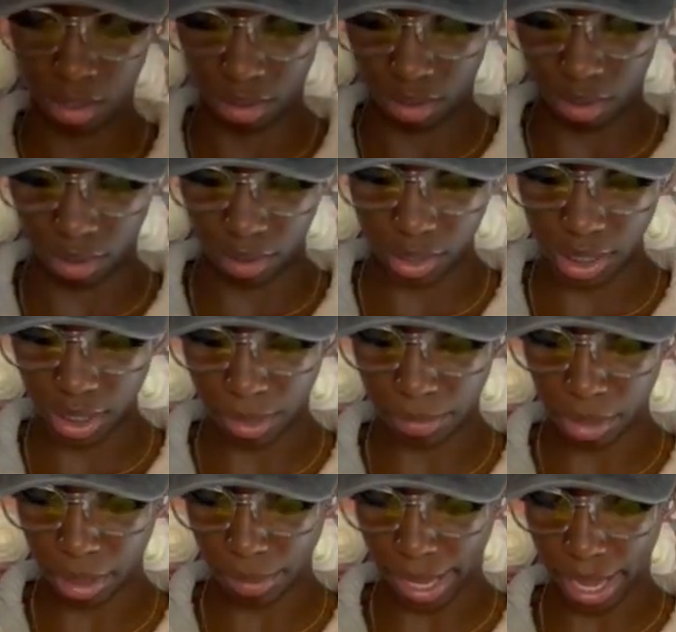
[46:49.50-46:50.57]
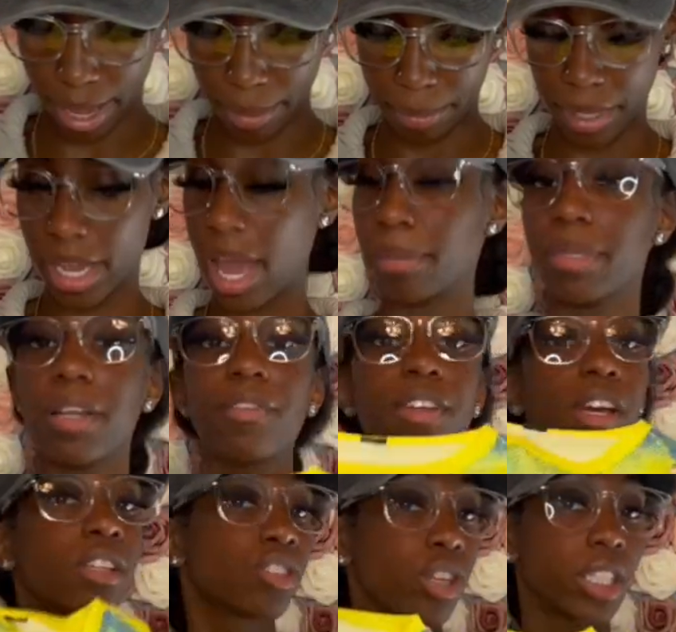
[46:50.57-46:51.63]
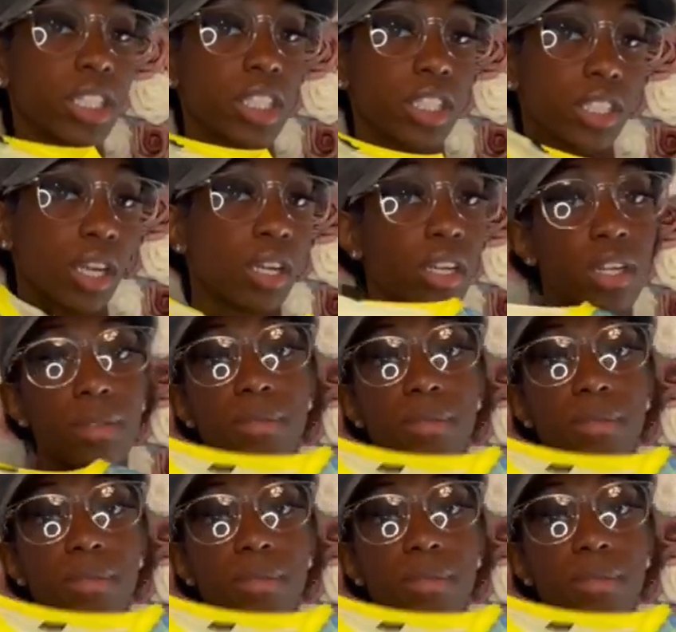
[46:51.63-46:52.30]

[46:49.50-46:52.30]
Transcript: there's something on the back but yeah i'm definitely gonna dress this shirt up